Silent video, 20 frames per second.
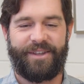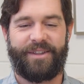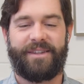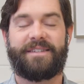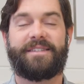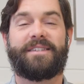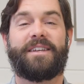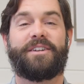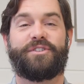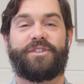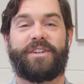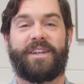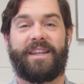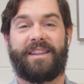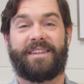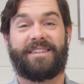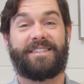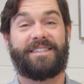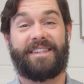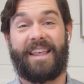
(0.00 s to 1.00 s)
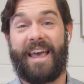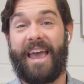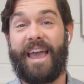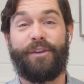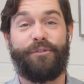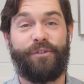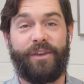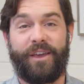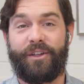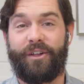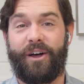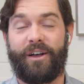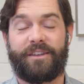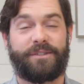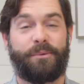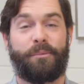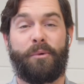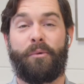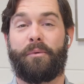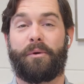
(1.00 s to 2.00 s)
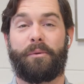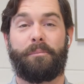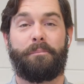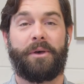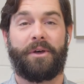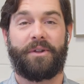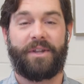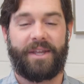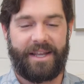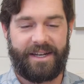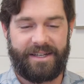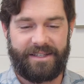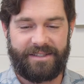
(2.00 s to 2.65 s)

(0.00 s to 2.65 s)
so this is interesting. This is the AV closet when we're building and